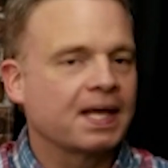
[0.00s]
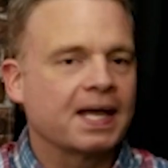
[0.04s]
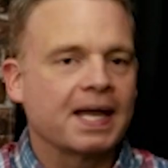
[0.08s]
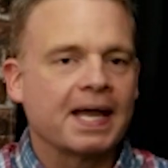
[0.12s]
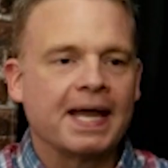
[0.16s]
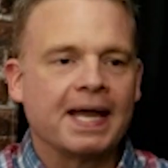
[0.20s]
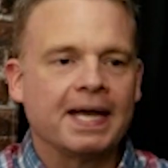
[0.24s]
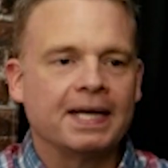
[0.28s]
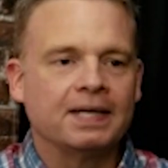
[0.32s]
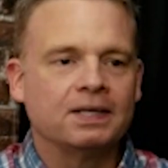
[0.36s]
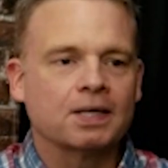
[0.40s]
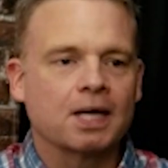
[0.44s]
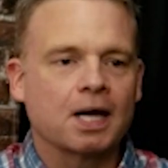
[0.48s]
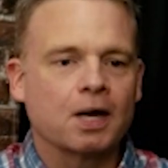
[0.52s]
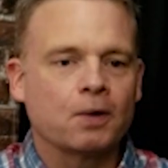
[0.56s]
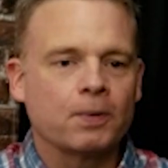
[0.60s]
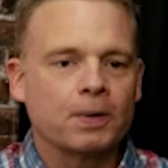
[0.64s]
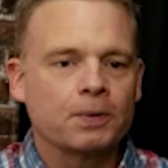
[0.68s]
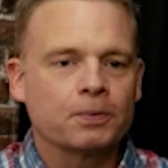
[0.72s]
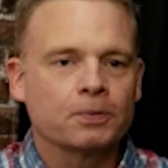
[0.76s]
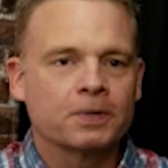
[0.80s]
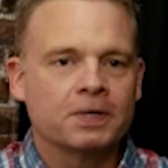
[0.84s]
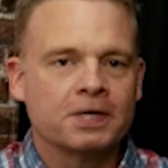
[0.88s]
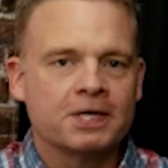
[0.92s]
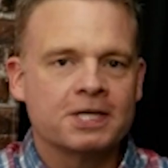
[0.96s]
And we
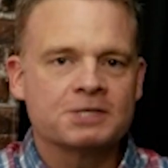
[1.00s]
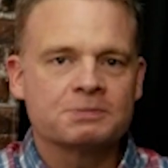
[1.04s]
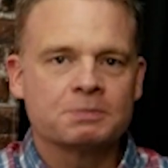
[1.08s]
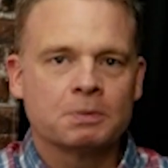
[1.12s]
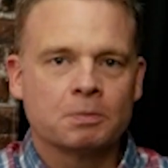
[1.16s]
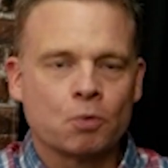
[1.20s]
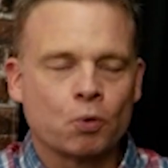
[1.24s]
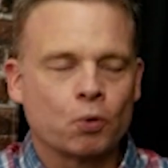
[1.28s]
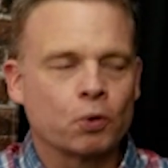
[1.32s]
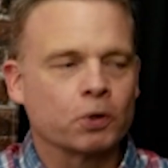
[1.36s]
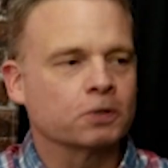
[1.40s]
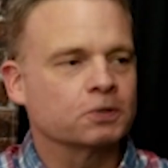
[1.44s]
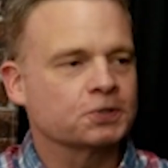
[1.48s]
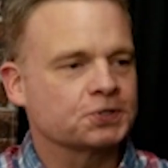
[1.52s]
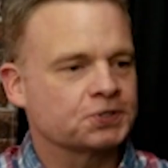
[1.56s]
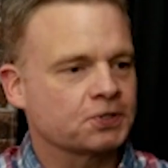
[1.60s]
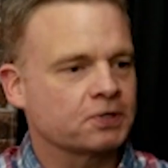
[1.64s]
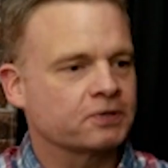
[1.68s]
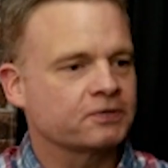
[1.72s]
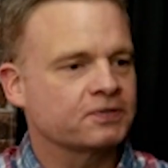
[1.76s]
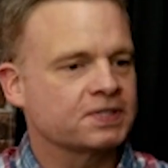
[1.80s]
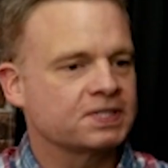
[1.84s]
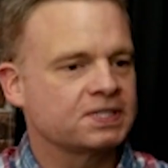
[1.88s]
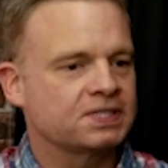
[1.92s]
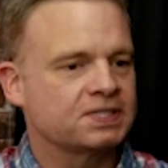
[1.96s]
were in his memorial
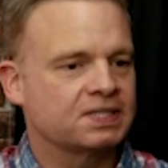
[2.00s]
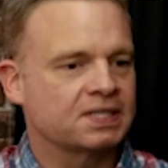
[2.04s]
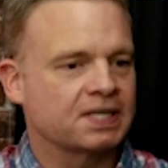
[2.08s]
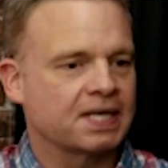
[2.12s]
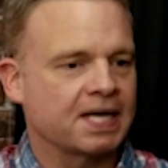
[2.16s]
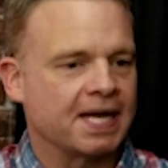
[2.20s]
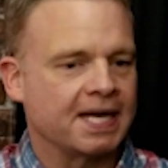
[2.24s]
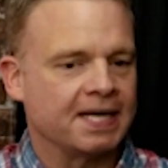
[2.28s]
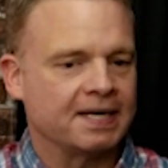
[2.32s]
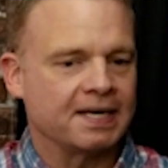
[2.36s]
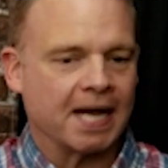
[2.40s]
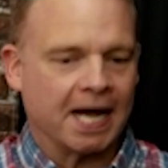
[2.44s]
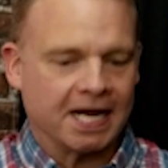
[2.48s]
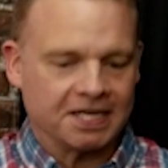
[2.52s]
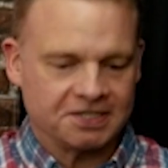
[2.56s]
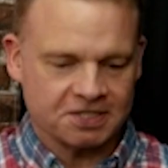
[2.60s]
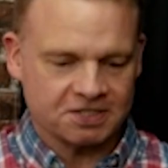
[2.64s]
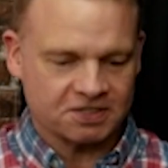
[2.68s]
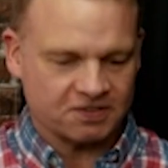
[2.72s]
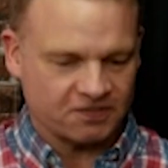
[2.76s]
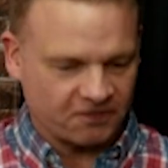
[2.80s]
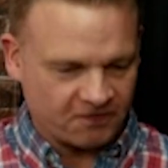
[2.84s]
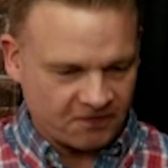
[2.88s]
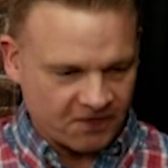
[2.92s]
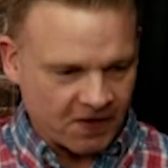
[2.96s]
service, and I
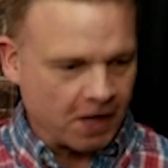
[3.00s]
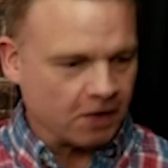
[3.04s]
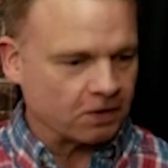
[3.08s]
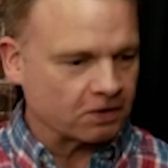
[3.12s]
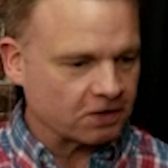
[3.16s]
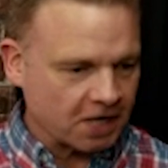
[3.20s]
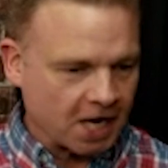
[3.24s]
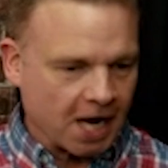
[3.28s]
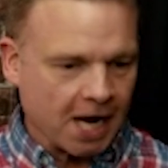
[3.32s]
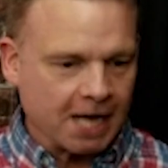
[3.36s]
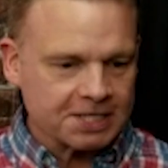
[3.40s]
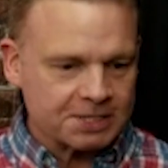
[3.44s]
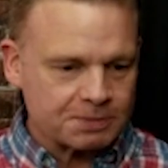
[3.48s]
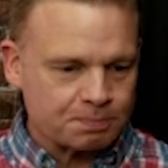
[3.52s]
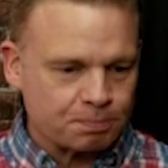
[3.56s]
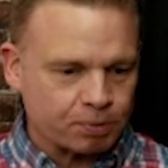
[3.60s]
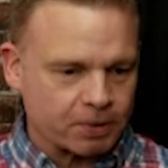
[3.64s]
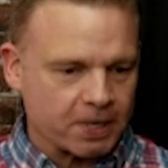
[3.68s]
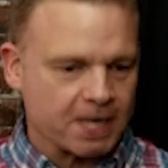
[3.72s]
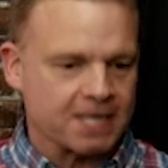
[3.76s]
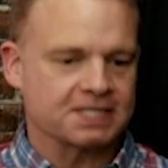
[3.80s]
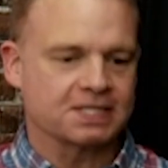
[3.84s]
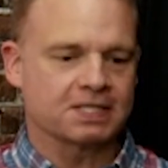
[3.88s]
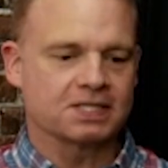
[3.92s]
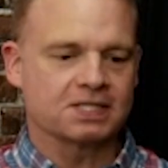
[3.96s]
just felt God's
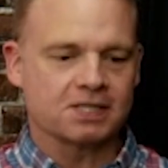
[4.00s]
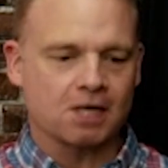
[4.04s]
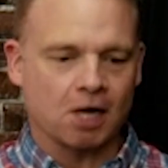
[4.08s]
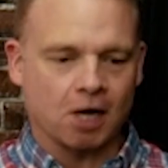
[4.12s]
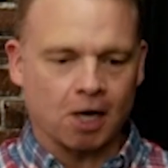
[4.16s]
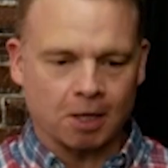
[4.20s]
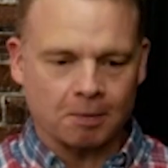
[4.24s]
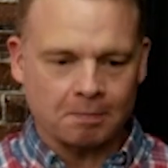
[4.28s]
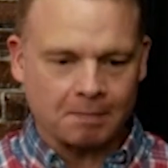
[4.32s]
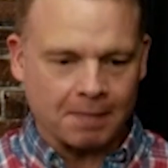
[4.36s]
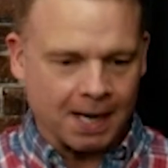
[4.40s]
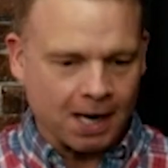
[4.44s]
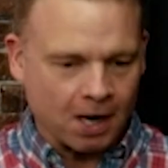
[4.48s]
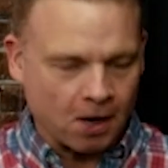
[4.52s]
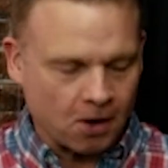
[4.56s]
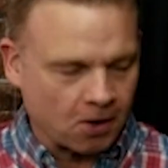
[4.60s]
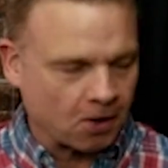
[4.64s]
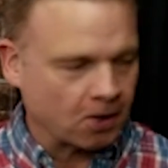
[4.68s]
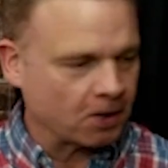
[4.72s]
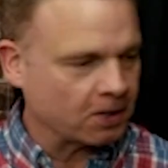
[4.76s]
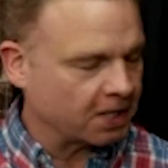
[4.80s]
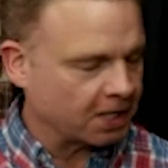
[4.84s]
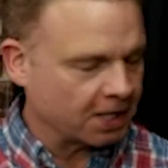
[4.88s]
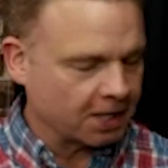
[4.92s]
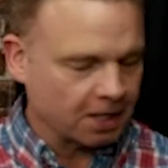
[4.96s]
presence on my
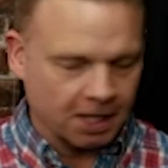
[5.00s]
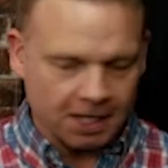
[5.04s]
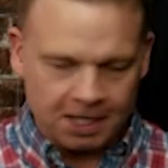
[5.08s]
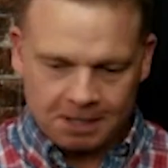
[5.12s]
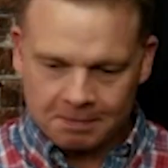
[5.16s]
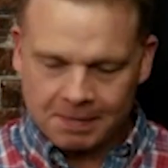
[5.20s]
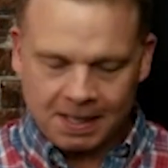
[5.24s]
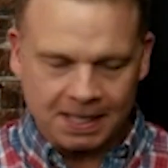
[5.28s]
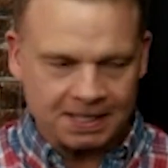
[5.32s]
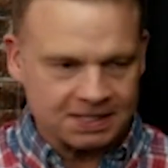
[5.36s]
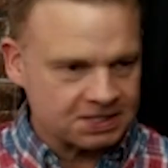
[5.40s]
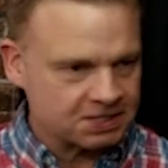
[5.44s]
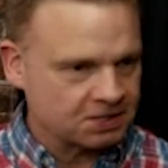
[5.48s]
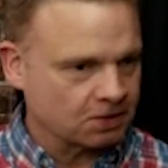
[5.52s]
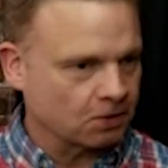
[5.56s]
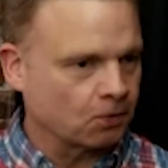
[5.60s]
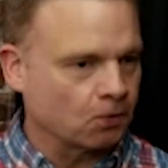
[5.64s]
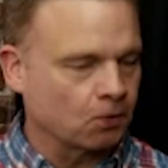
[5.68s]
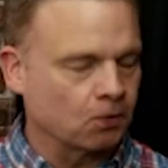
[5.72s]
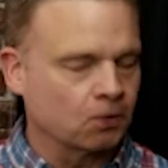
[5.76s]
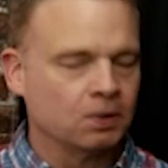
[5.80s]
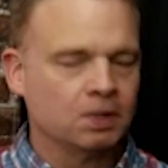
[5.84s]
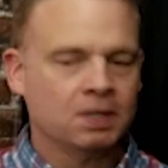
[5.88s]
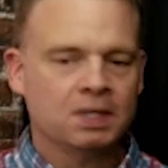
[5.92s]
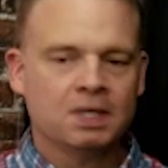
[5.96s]
heart and in my
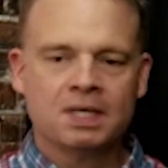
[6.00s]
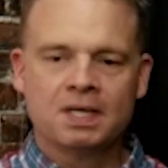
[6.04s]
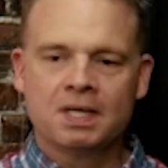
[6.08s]
soul,